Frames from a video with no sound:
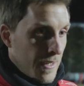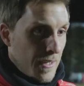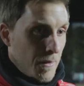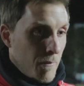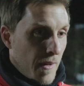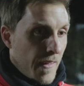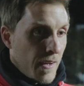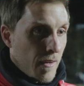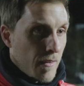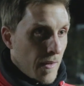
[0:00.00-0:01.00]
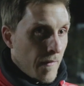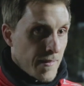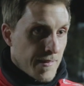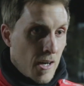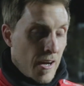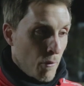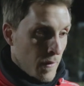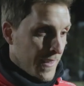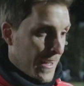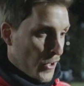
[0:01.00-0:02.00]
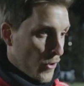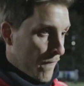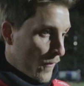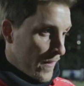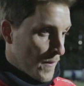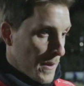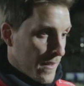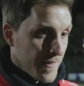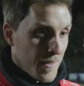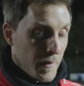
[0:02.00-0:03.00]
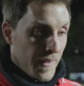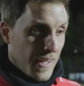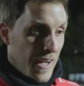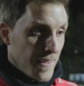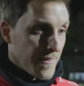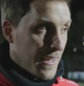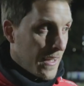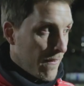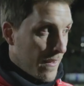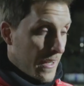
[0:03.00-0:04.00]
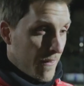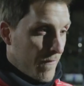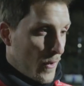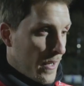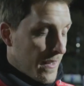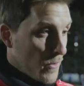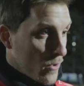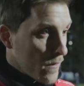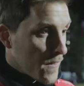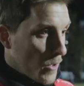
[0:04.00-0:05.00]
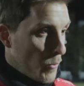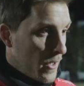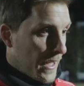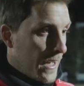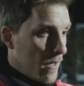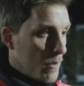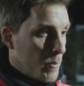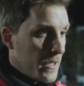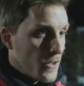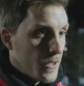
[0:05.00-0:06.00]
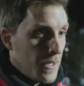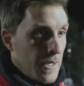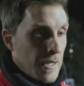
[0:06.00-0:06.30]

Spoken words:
I think at the start it was kind of good for us because some of the guys, they kind of found it difficult to communicate on the pitch.